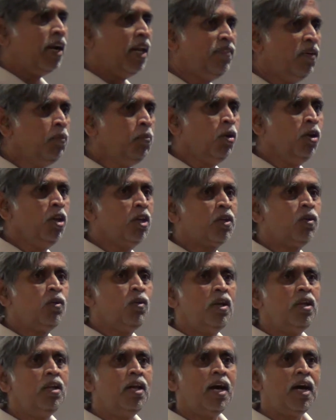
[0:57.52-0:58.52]
if a
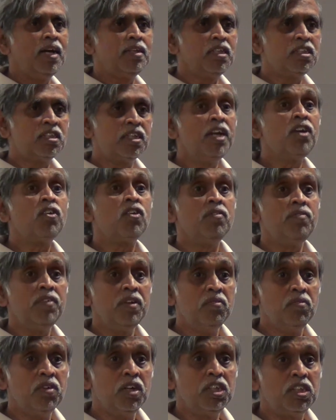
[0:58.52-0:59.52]
molecule has a center of
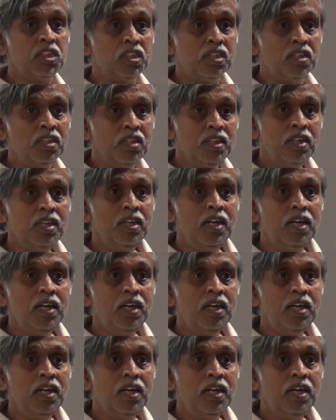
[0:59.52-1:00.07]
inversion,